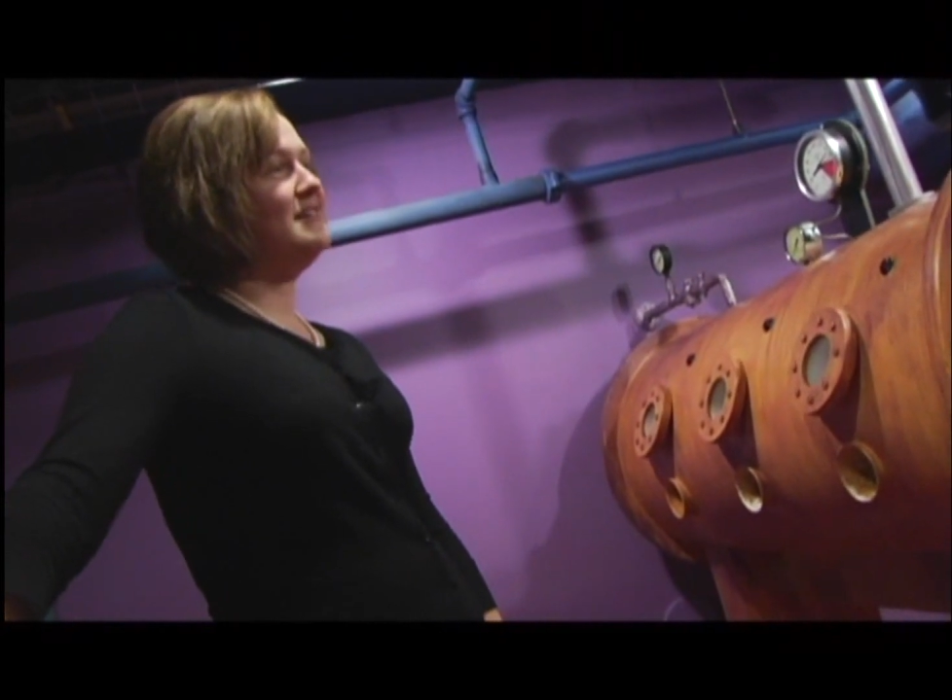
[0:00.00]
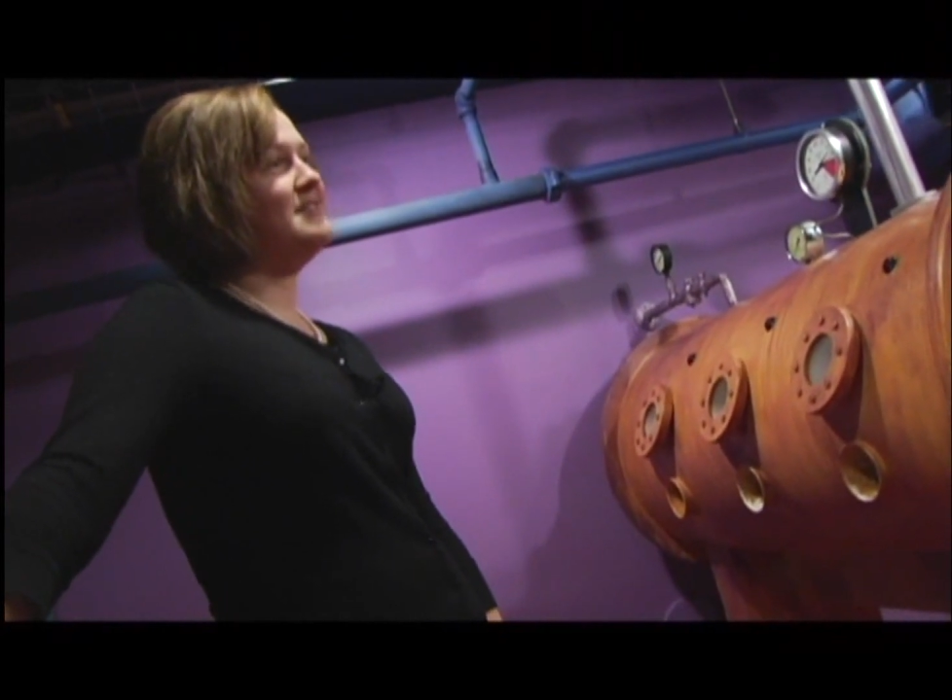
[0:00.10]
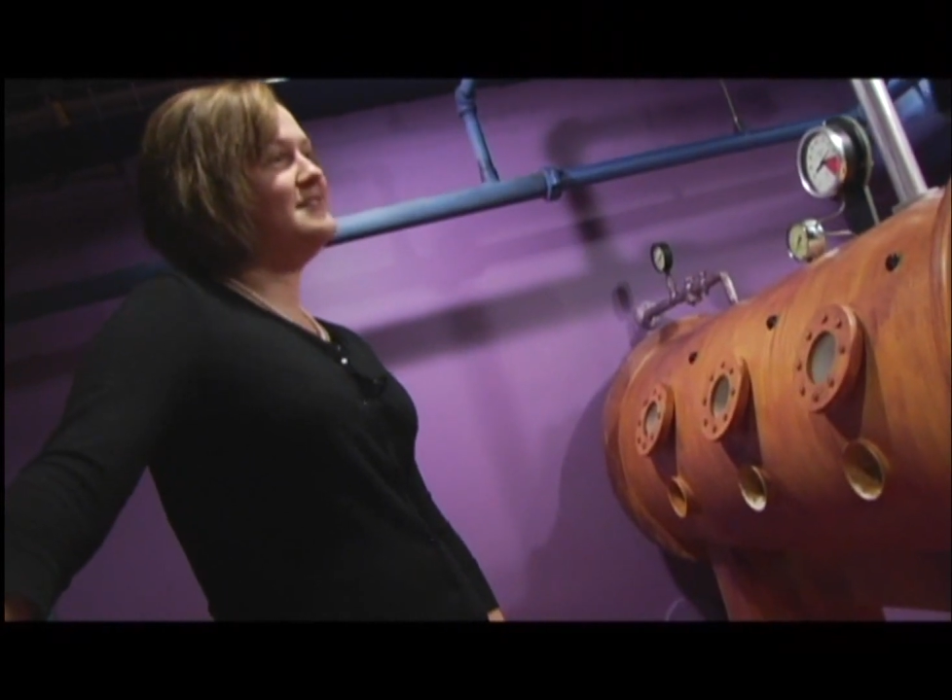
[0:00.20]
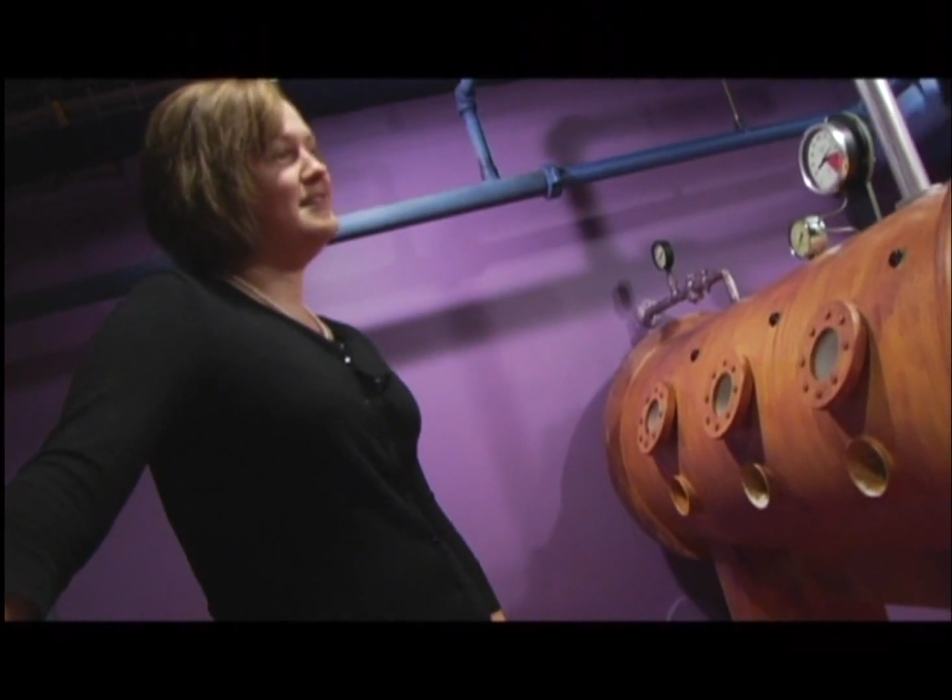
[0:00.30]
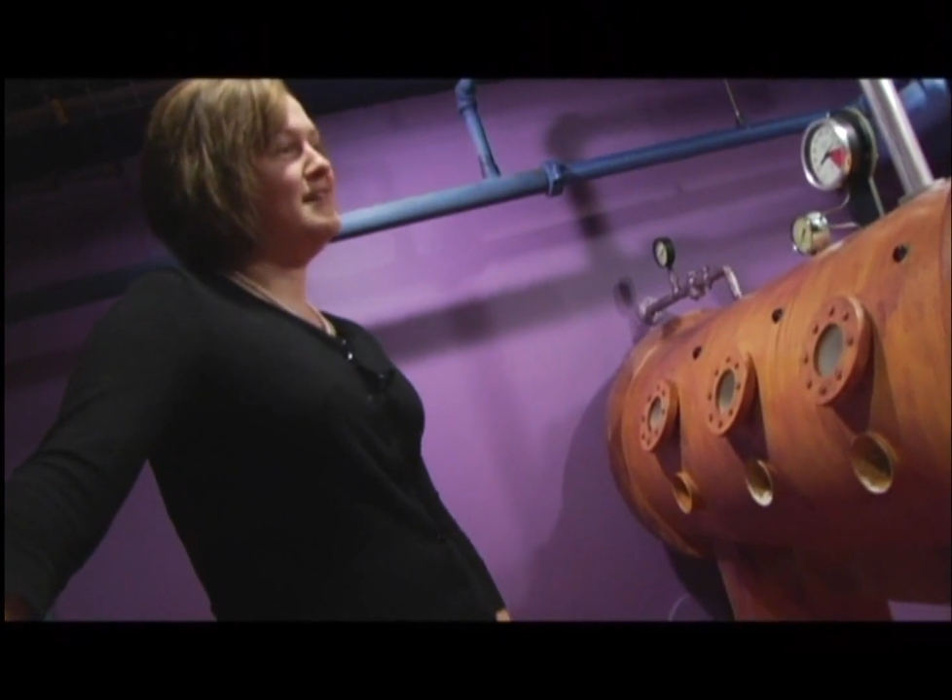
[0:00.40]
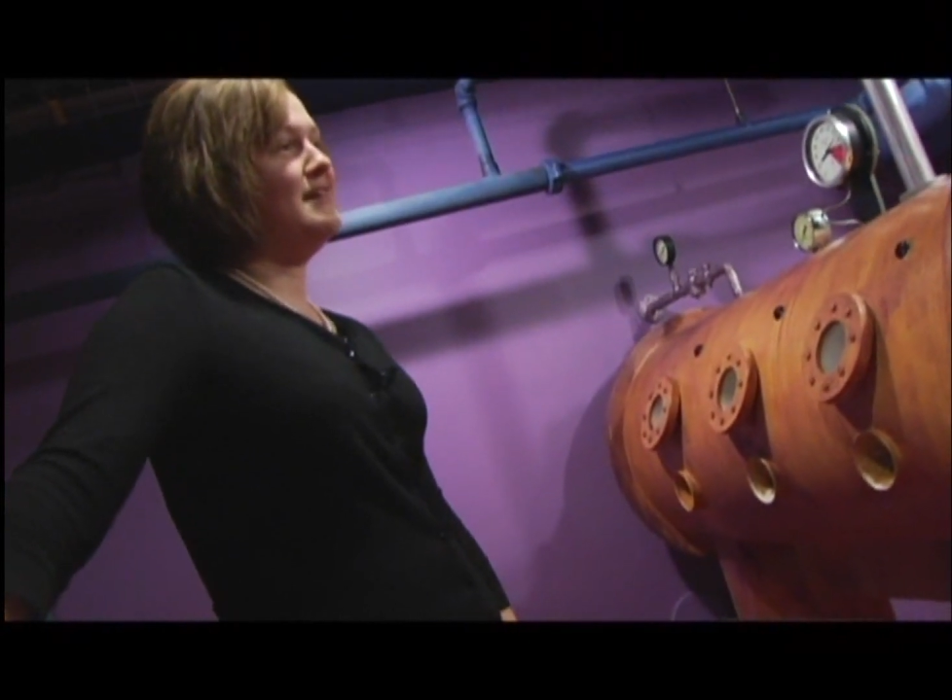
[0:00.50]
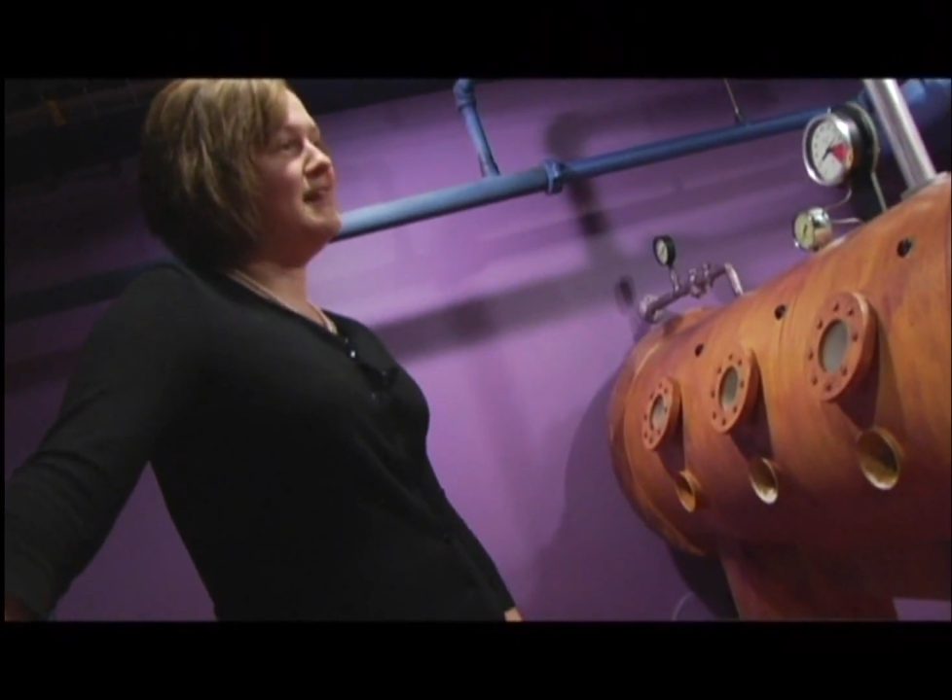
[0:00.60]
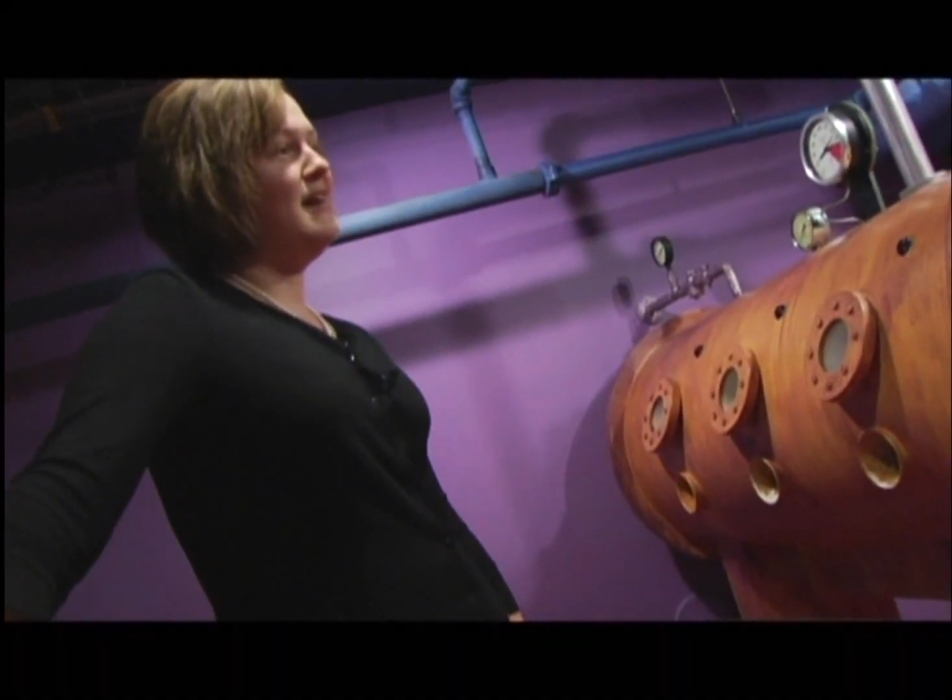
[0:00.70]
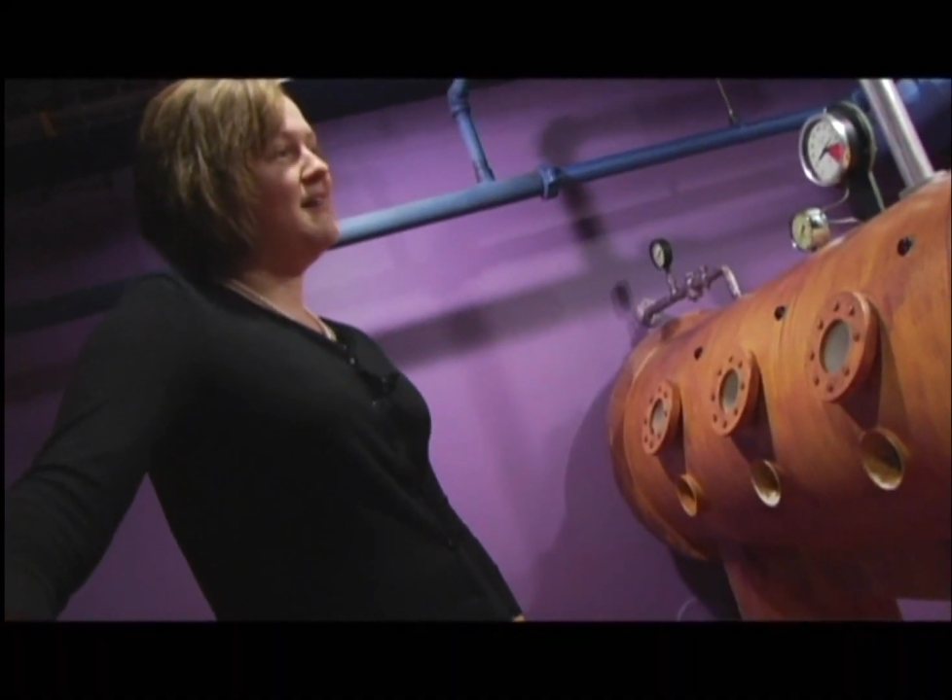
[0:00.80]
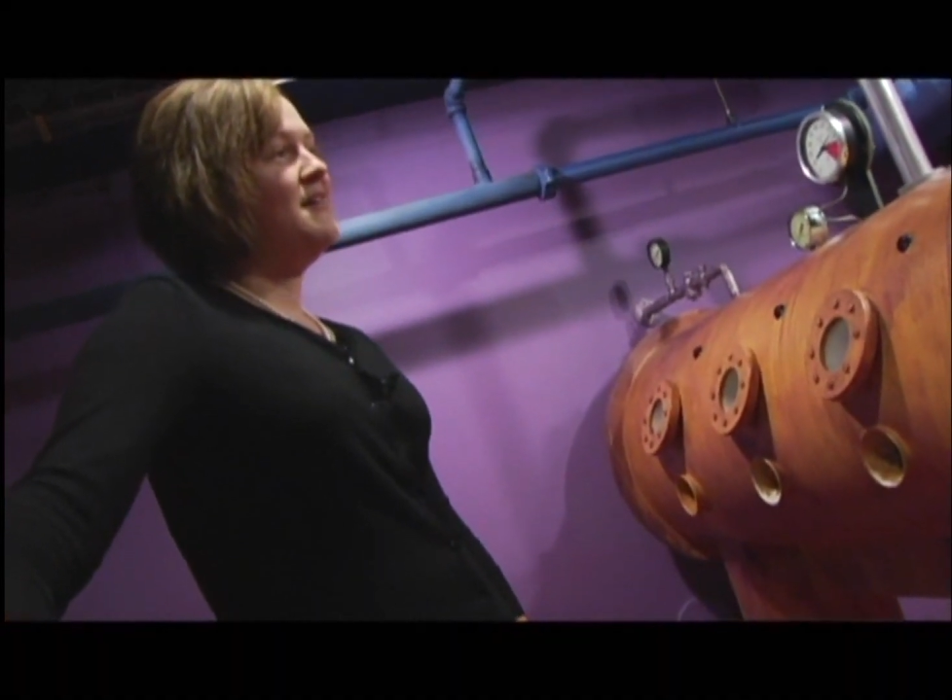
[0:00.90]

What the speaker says: listed in